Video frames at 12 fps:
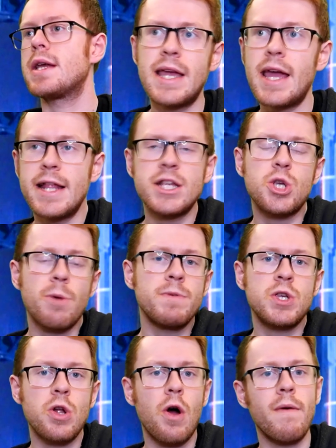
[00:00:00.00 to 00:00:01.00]
See, in some
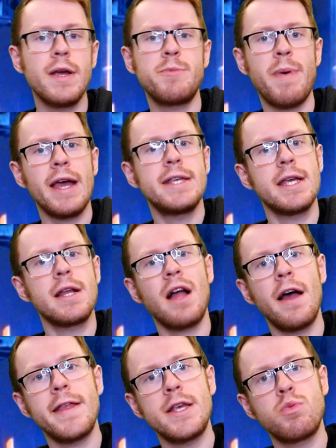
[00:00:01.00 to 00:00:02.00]
stories pacing
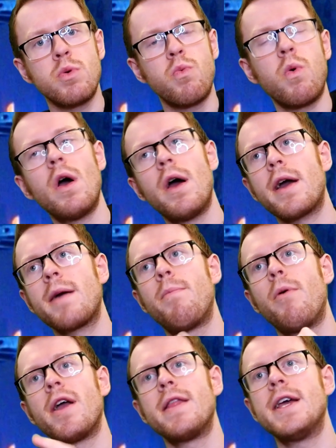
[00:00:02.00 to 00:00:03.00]
like this would work,
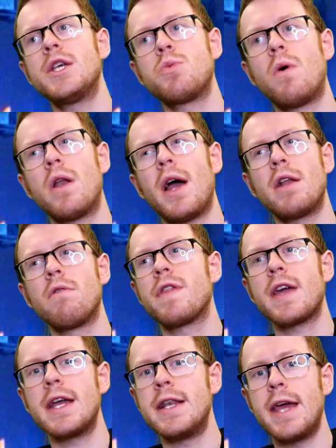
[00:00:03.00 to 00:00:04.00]
but in this one I don't
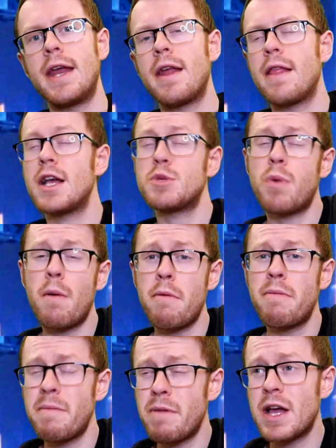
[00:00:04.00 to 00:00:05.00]
think it did, and that's
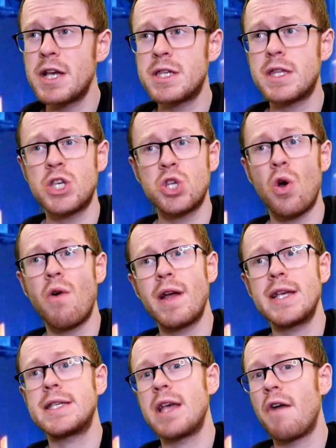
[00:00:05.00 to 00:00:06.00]
probably because the
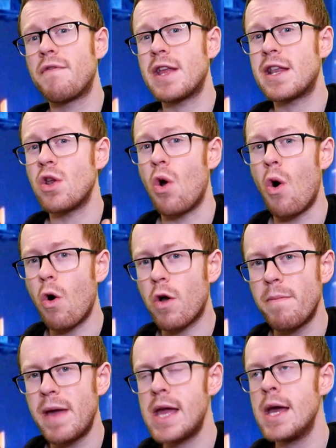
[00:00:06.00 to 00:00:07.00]
story itself didn't
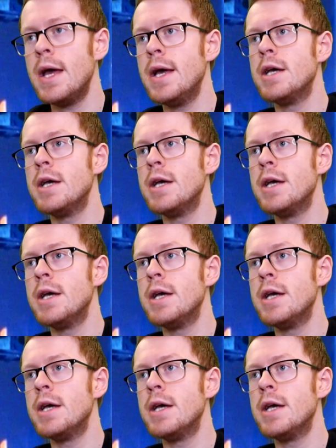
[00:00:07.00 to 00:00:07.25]
hook me.